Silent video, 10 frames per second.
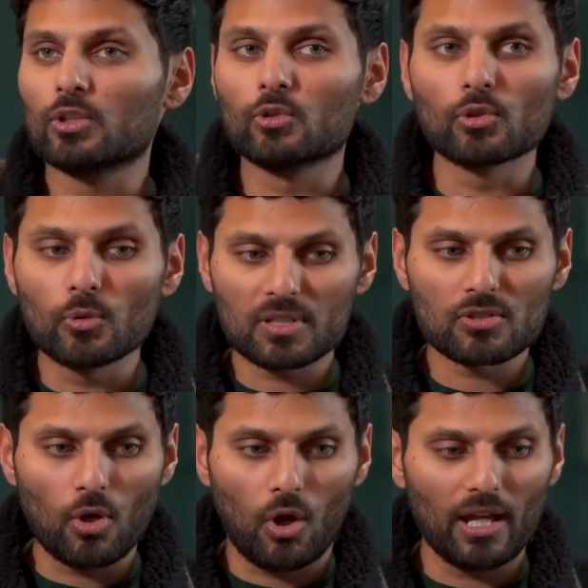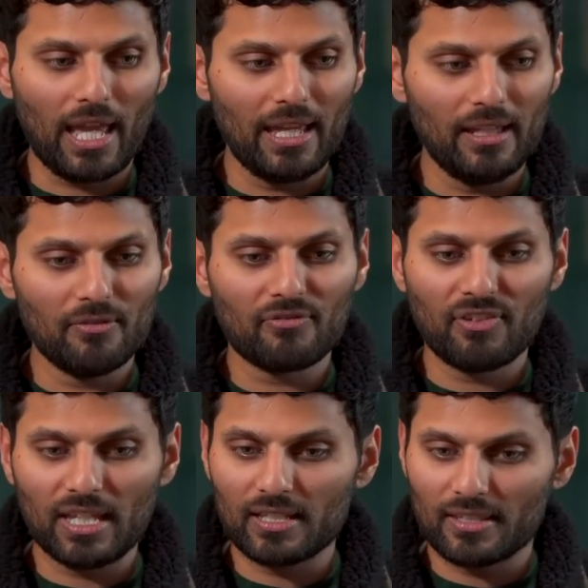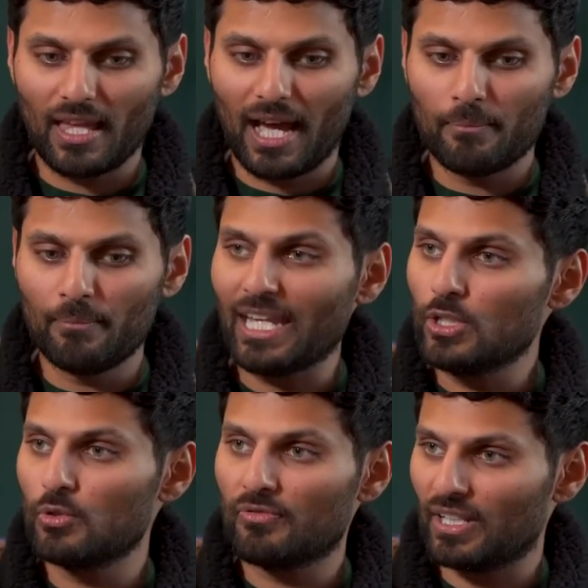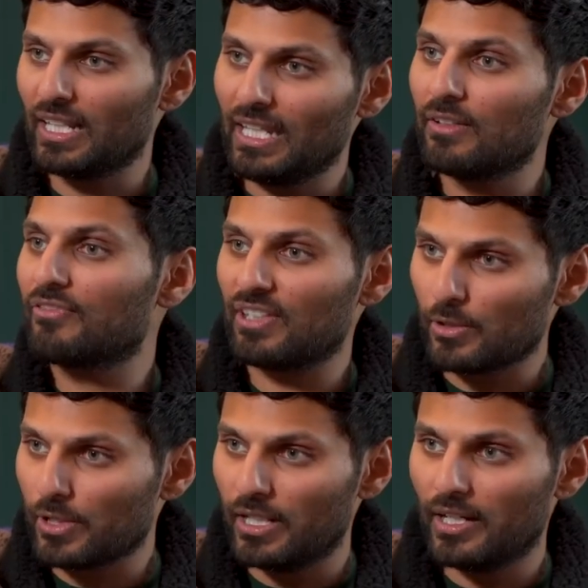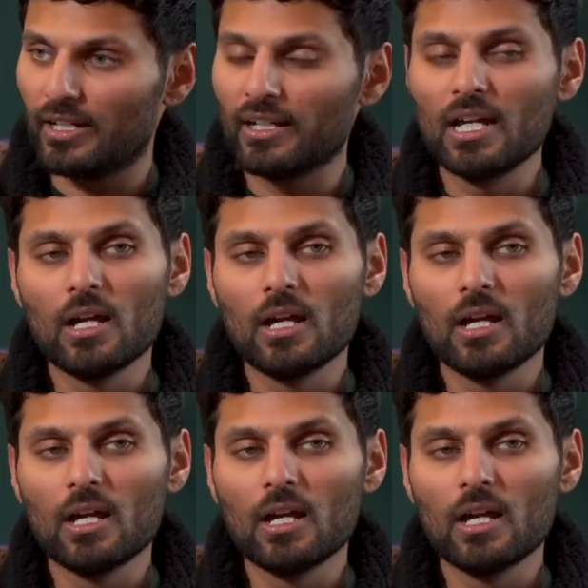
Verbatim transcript: the guru was not a figure that made you feel inferior.